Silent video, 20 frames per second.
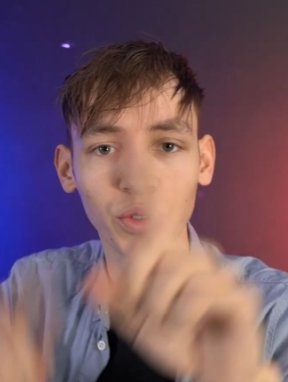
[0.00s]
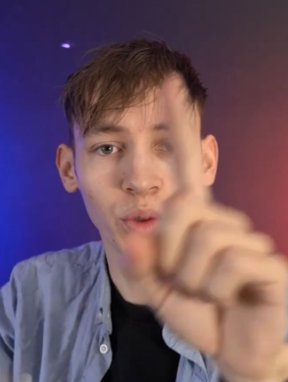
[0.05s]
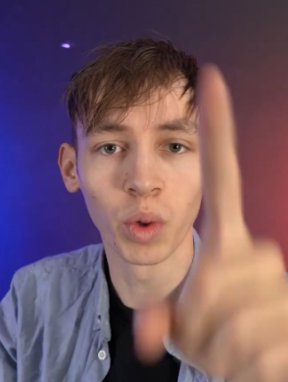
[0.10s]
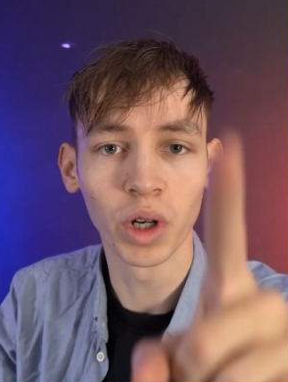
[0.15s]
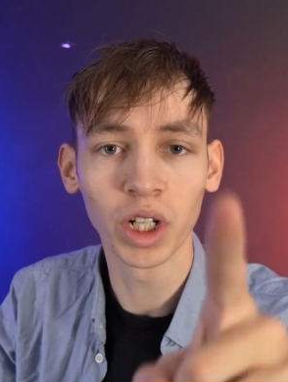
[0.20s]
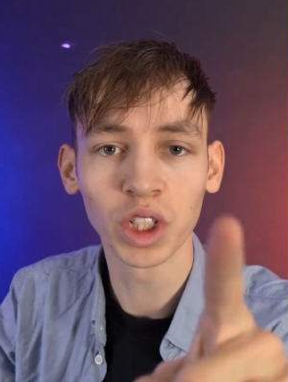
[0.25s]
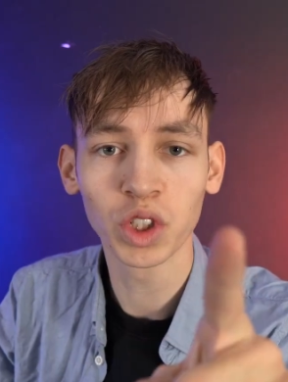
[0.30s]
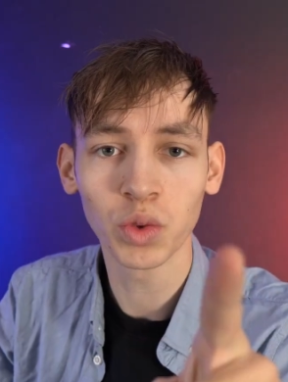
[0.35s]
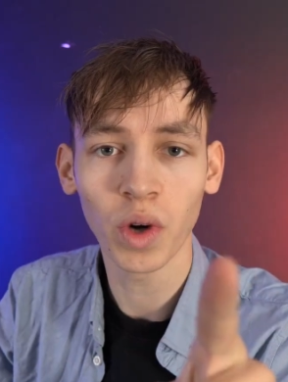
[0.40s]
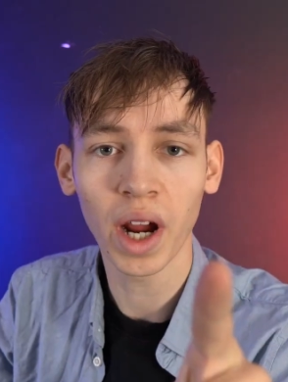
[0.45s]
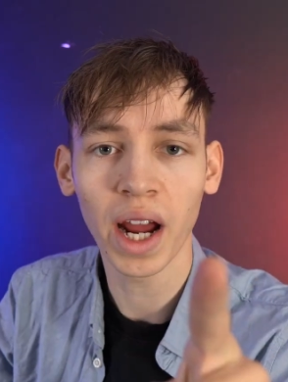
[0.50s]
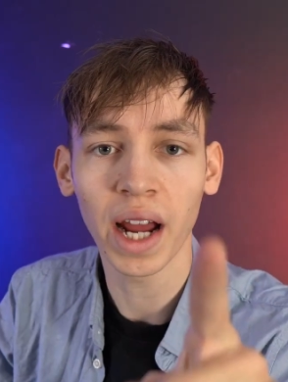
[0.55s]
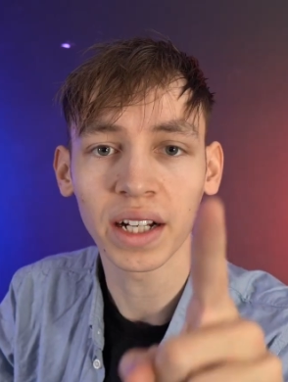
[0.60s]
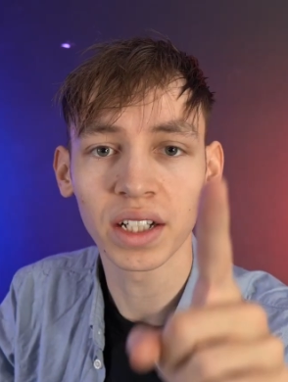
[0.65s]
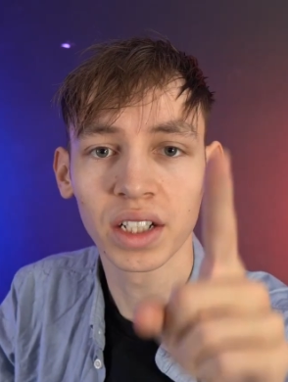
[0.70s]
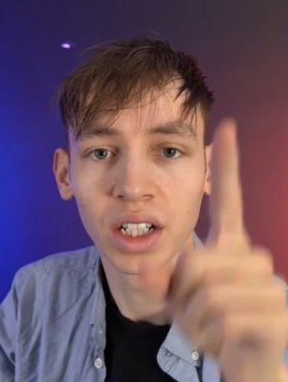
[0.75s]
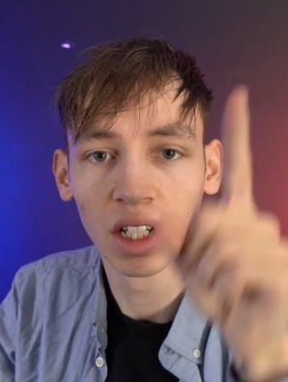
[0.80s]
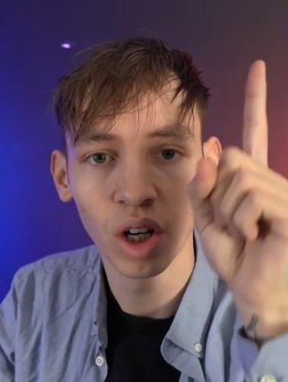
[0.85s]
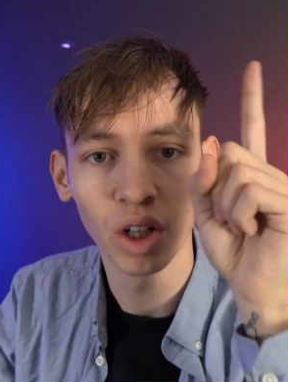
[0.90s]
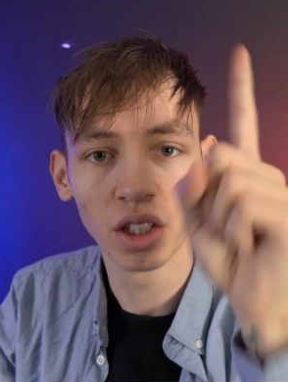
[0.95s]
if you want a
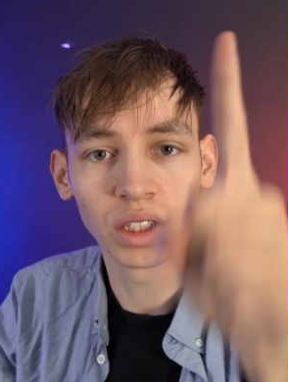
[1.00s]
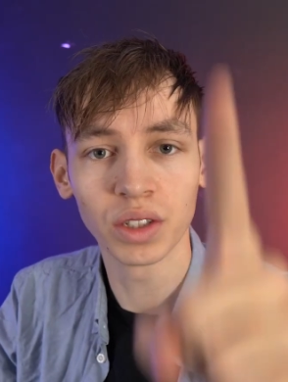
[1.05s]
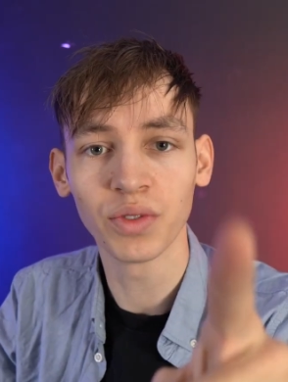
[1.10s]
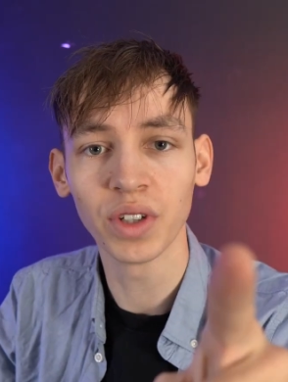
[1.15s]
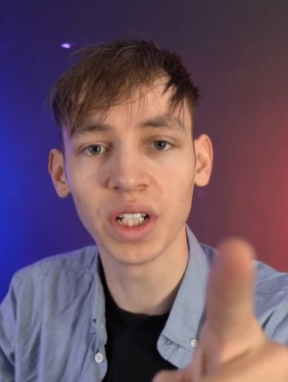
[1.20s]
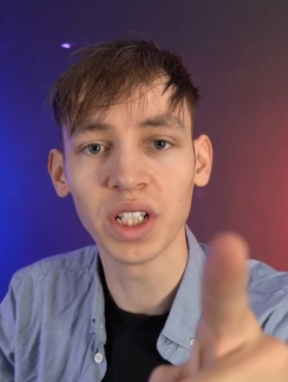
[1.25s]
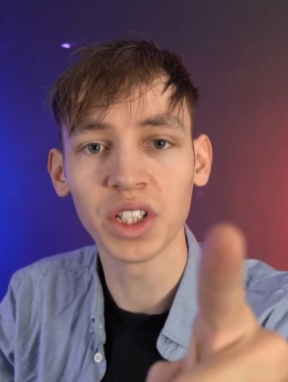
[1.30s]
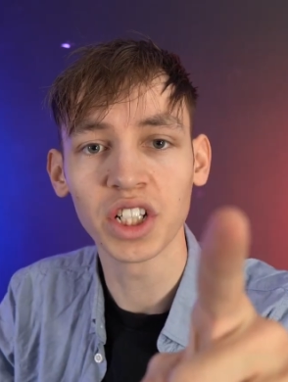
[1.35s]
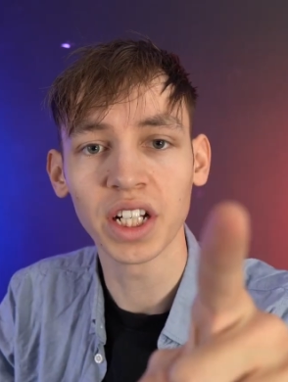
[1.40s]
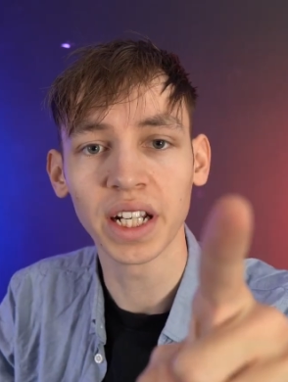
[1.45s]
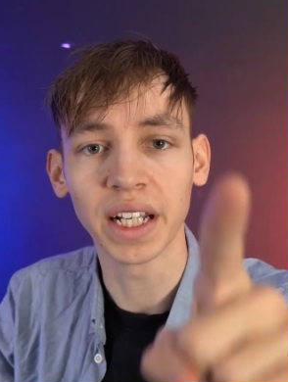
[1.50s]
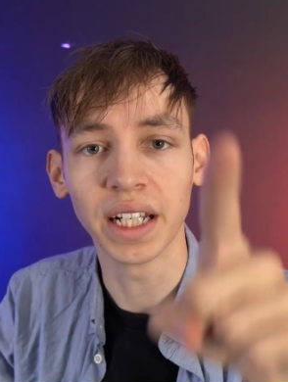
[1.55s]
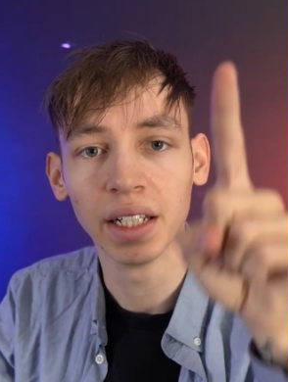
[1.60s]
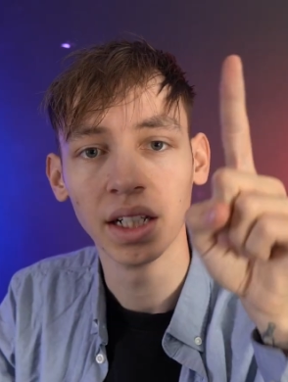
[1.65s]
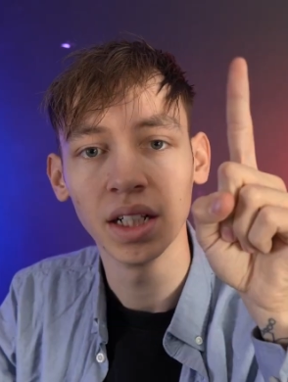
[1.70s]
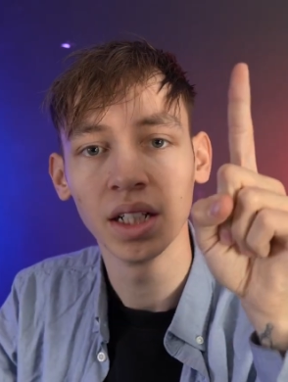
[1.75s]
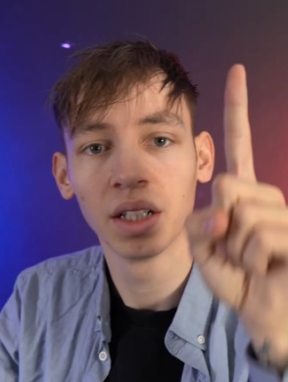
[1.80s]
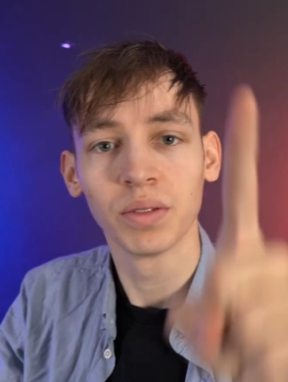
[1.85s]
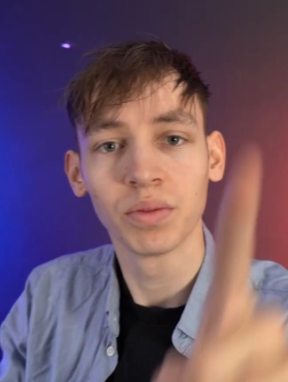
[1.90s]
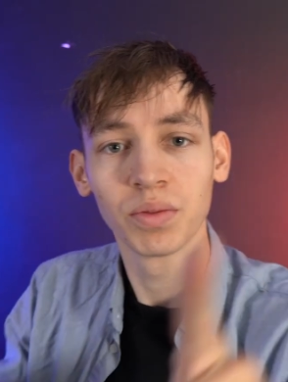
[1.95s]
track on
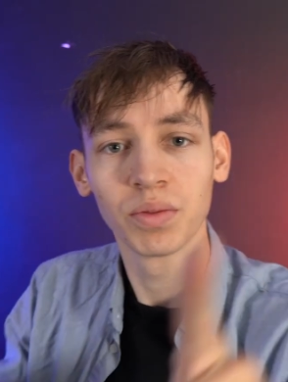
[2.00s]
DaVinci,